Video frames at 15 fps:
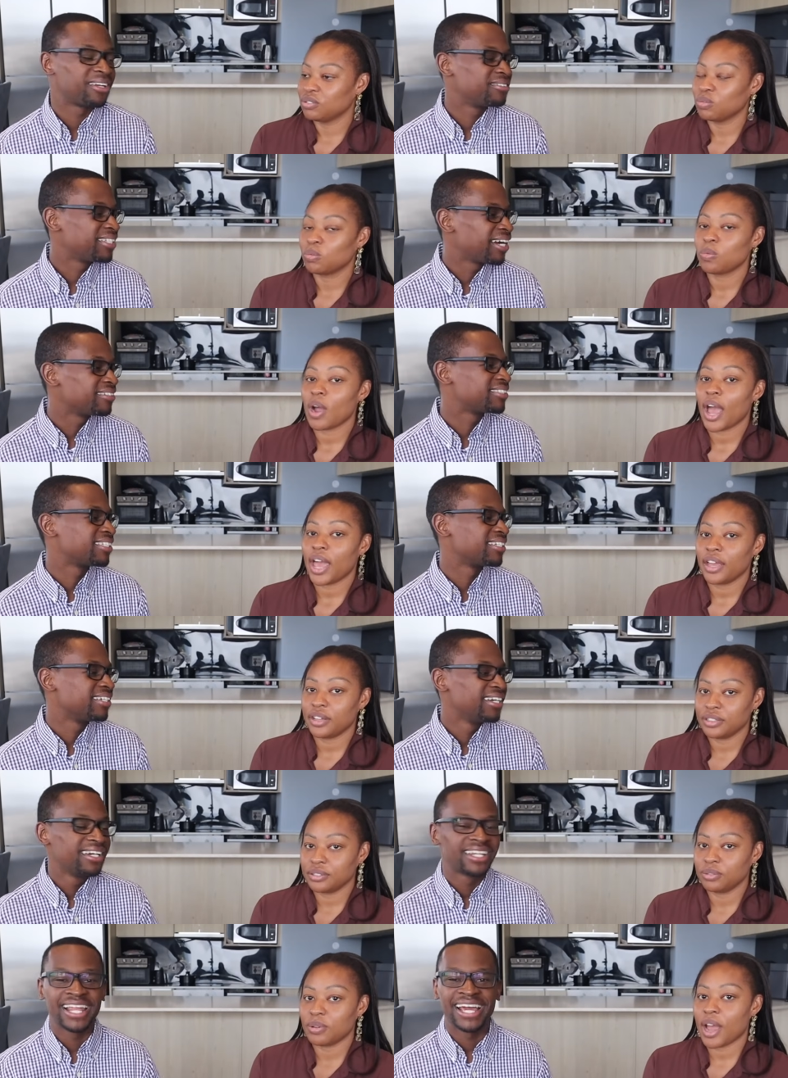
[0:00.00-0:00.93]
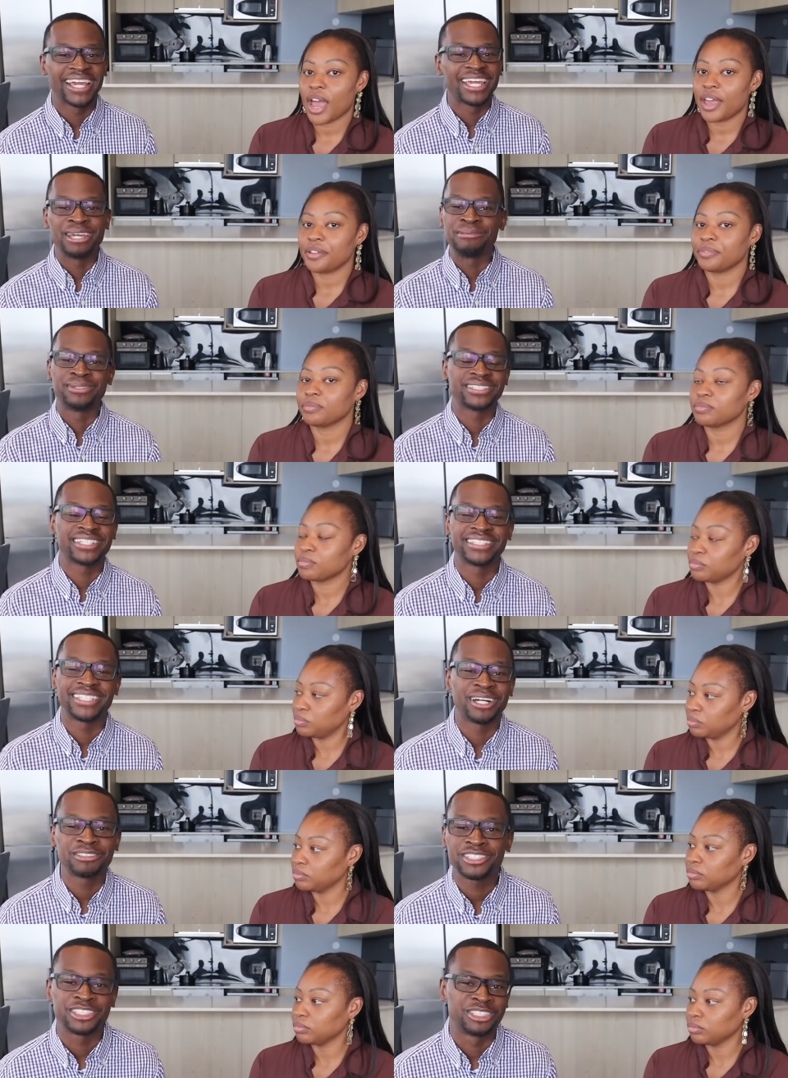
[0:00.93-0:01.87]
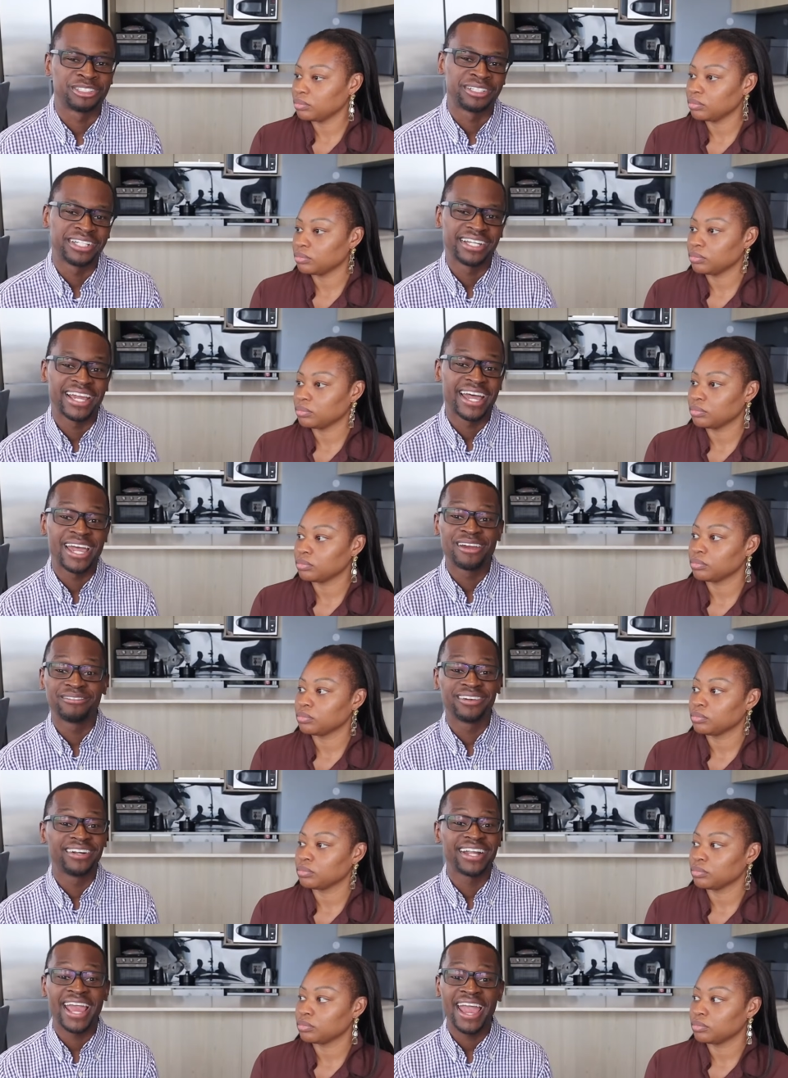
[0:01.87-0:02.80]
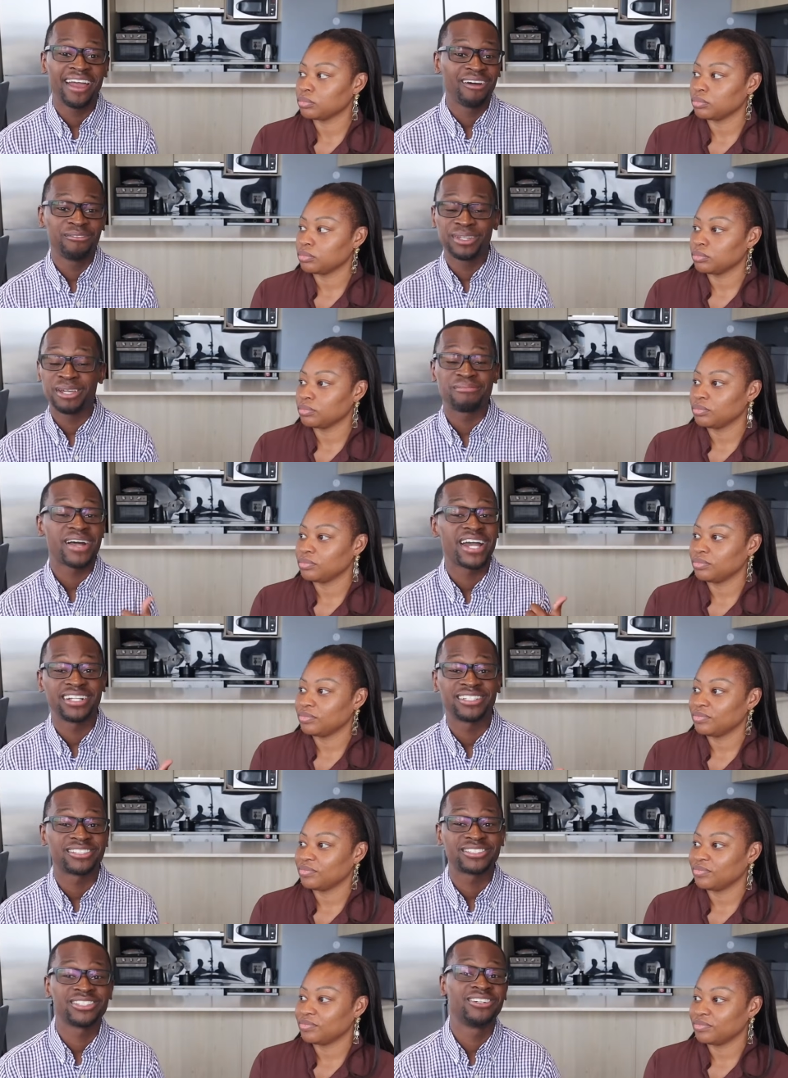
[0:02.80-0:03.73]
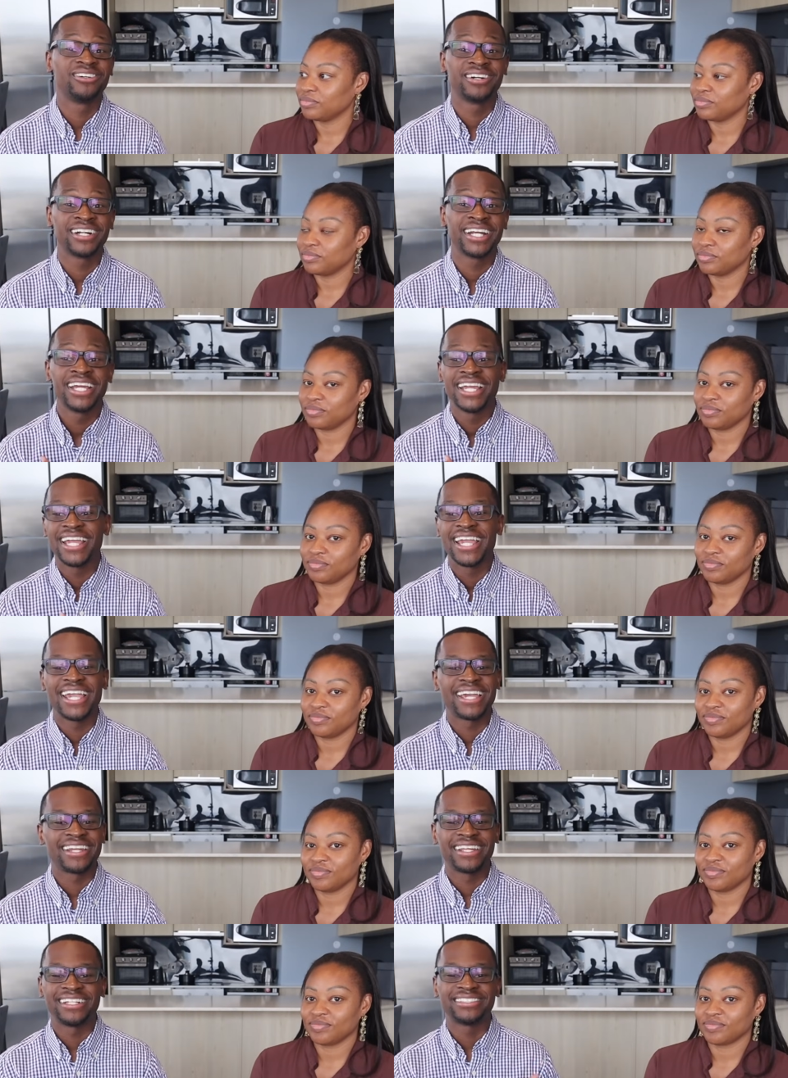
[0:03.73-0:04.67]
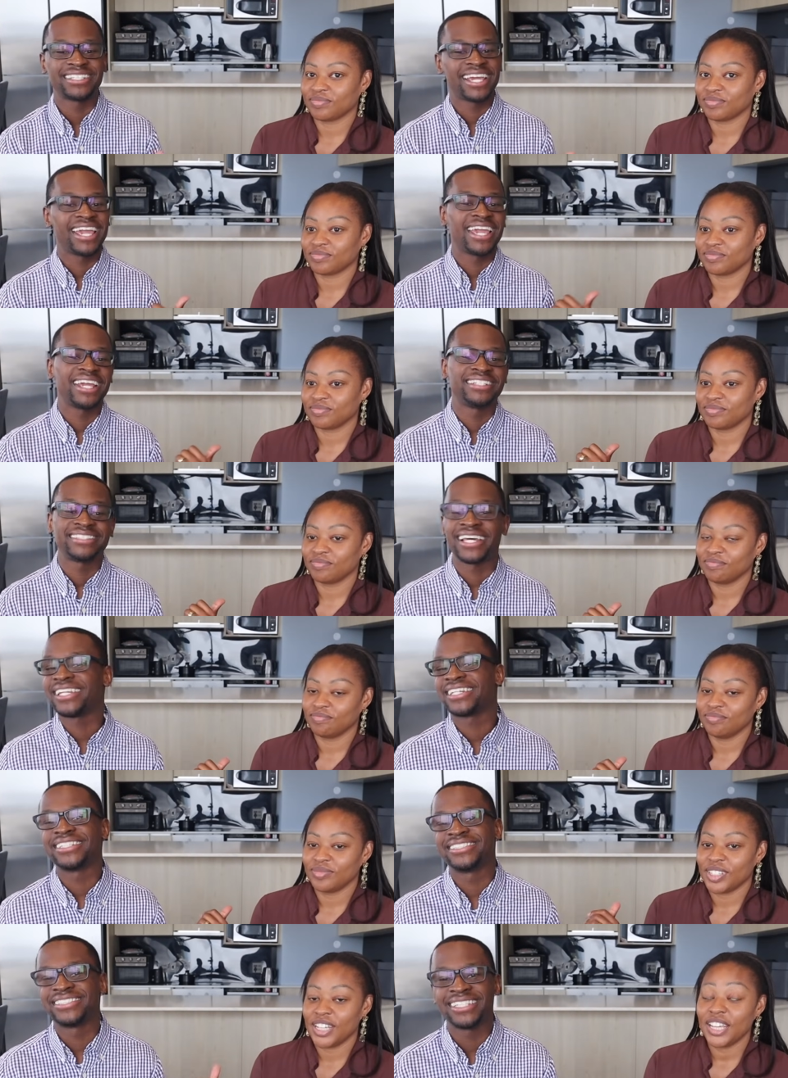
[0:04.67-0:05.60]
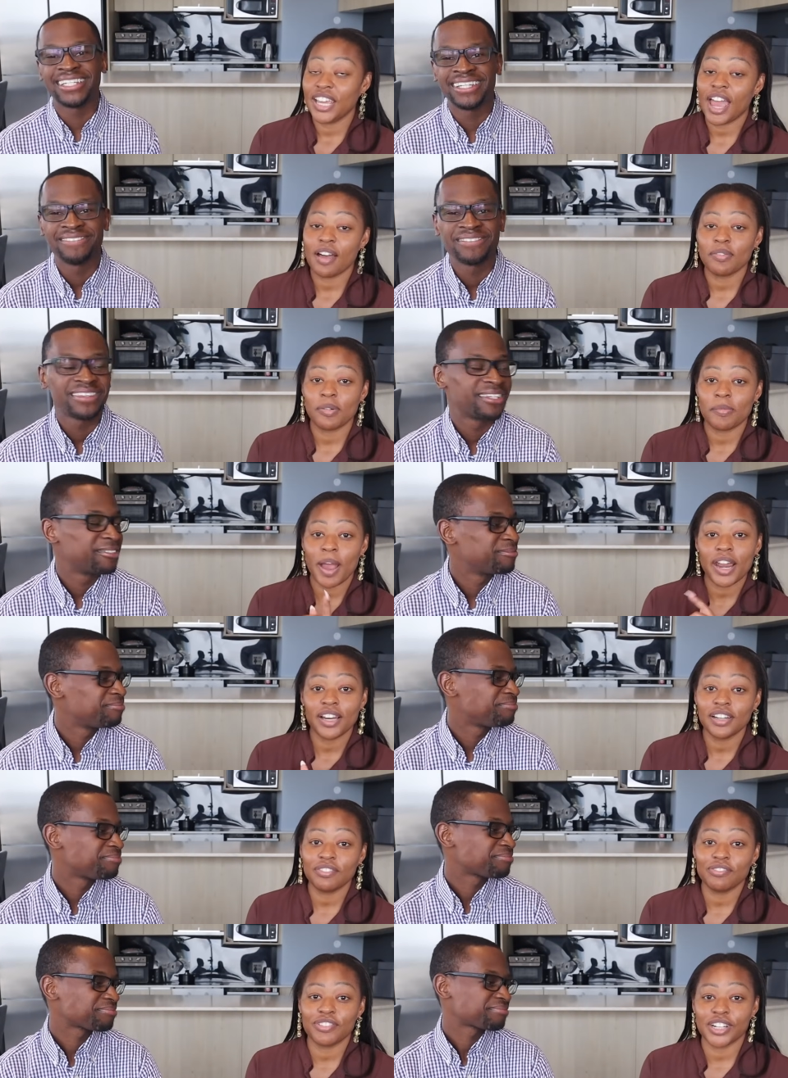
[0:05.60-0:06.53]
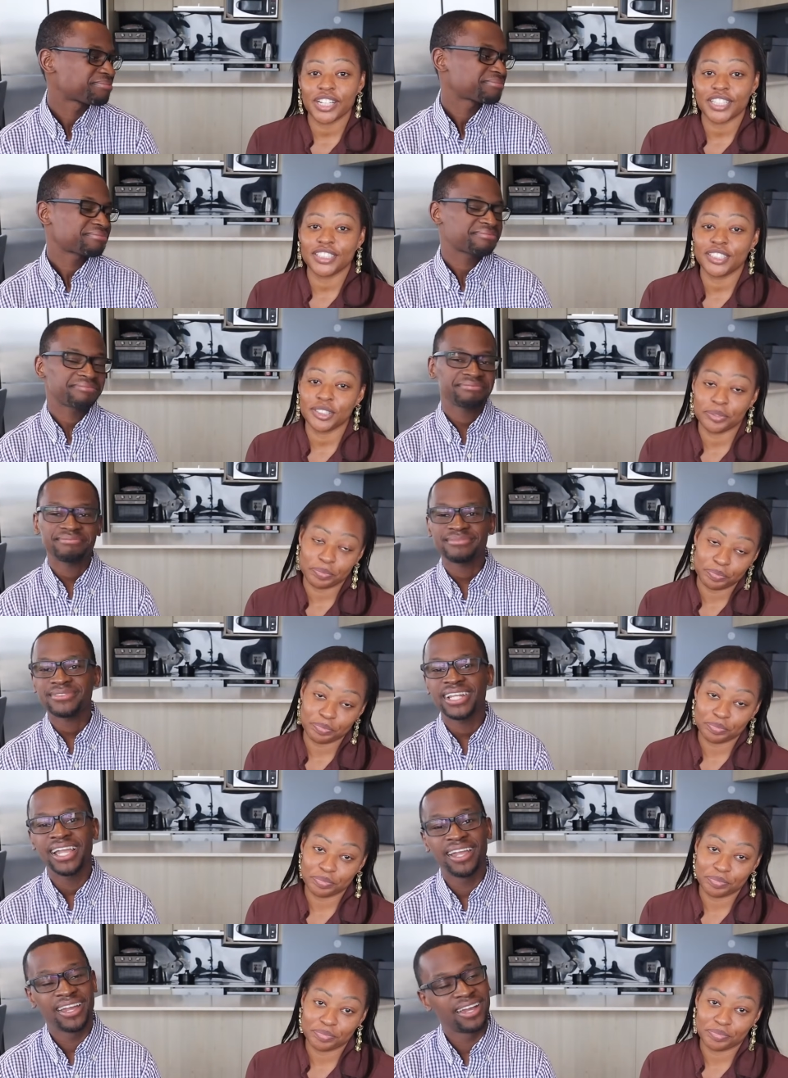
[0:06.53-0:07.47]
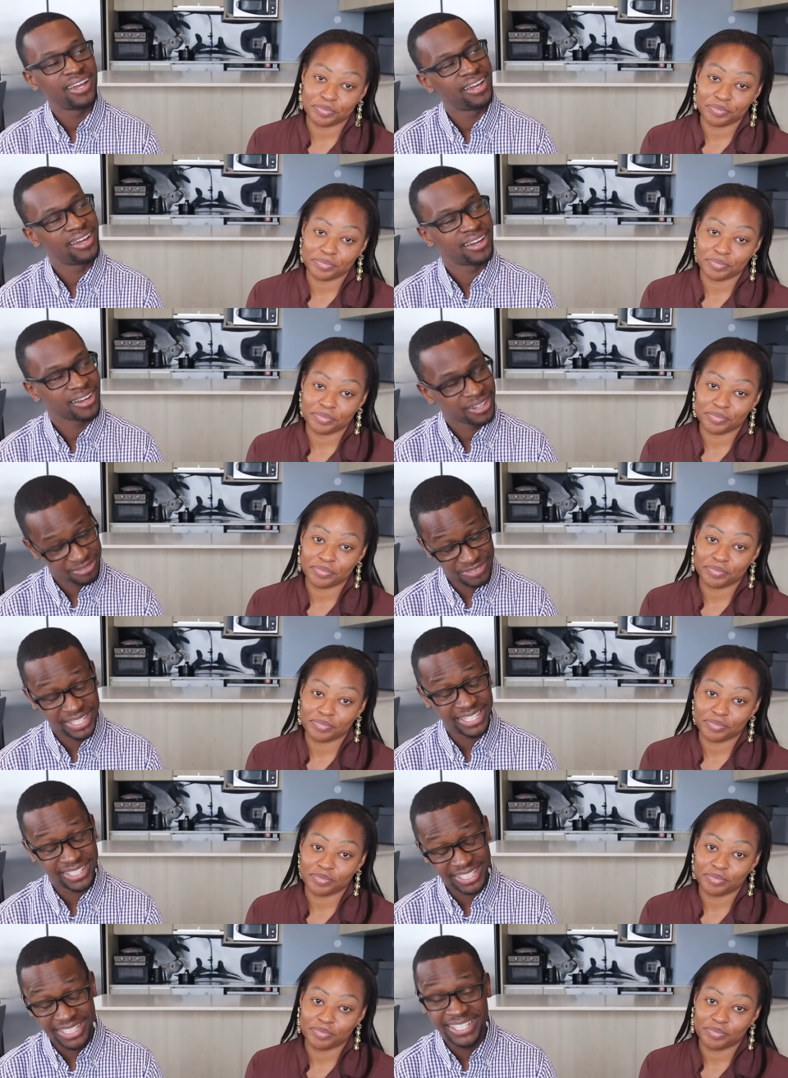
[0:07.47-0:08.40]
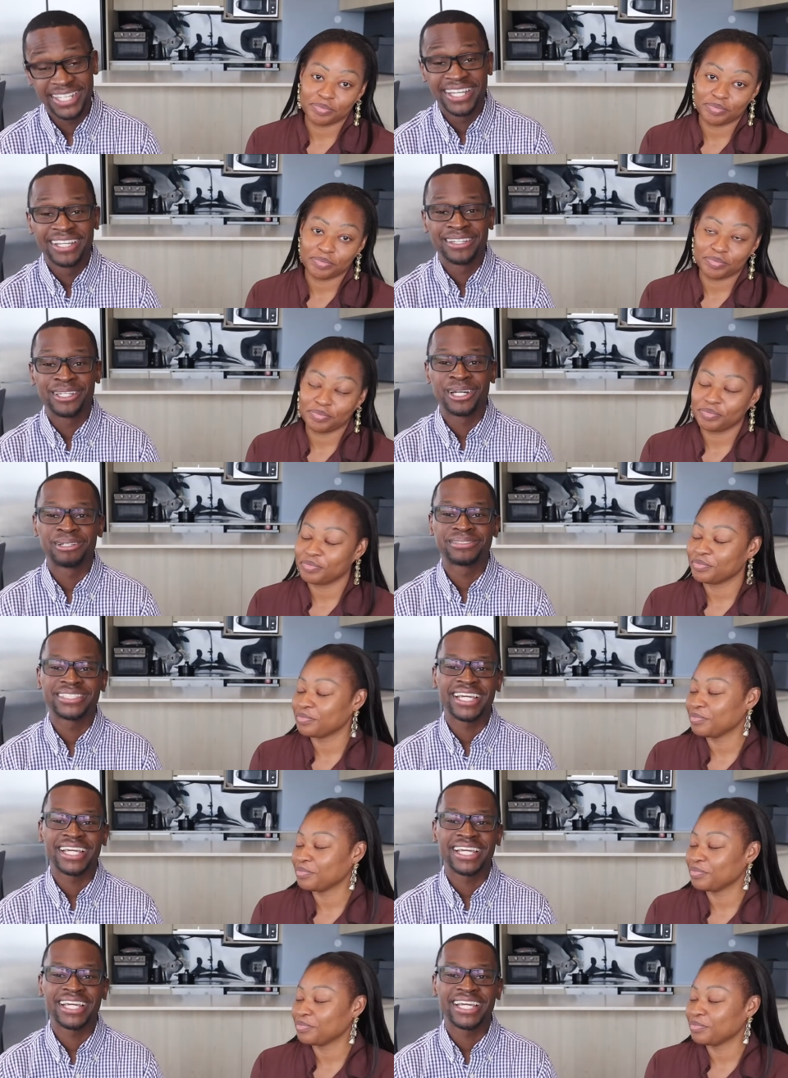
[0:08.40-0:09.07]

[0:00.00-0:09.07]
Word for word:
Speaker 1: on Delta. Right, like, right. it was a Delta treat. However, now we can buy it in the store and it's a delicacy. We have
Speaker 2: them right in the fridge
Speaker 1: conveniently. You know what I'm